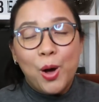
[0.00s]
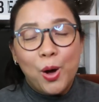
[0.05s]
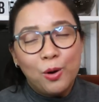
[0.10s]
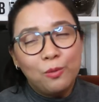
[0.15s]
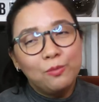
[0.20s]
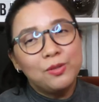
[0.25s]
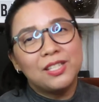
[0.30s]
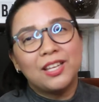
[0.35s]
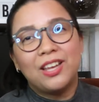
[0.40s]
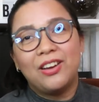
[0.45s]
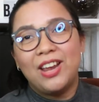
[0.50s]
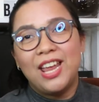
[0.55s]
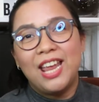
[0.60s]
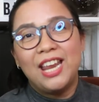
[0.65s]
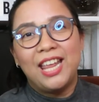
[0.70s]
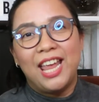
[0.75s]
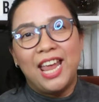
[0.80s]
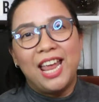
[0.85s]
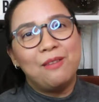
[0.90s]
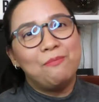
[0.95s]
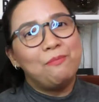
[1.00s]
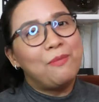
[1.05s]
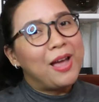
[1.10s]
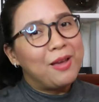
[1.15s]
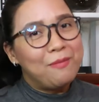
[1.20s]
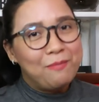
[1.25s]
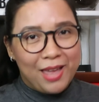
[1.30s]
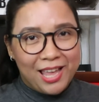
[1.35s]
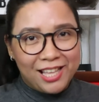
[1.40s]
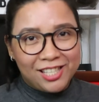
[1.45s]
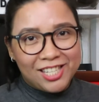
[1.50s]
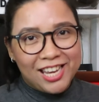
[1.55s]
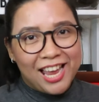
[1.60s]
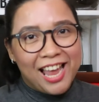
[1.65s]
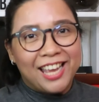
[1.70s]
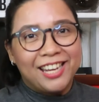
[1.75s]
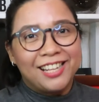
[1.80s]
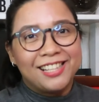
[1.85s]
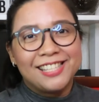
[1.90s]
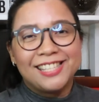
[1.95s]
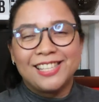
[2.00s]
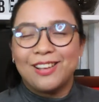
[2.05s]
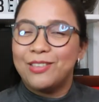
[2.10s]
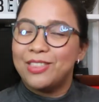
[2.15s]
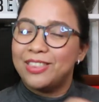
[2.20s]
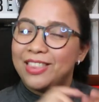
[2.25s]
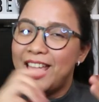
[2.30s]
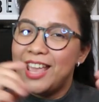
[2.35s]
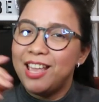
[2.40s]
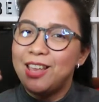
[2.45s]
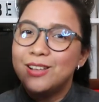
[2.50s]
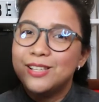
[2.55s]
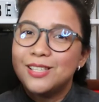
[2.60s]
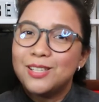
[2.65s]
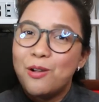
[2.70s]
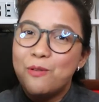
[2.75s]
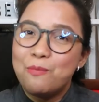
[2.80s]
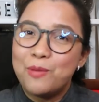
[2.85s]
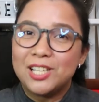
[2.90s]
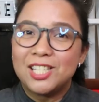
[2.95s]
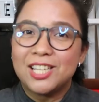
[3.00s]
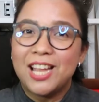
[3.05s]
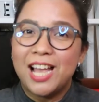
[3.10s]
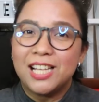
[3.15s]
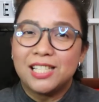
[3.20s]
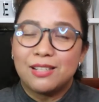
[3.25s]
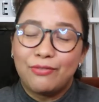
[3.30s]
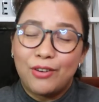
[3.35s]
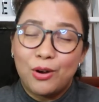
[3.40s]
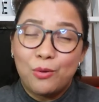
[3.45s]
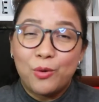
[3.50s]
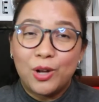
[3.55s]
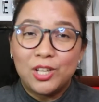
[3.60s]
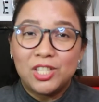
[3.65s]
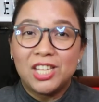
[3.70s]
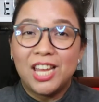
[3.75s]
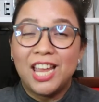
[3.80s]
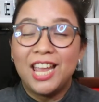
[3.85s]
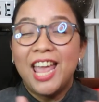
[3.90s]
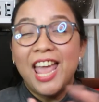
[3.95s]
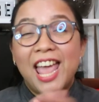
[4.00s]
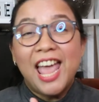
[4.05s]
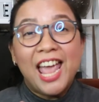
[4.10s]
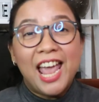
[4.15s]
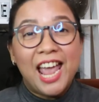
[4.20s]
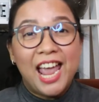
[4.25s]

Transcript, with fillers: home screen in my main channel. So thank you so much, guys, for watching.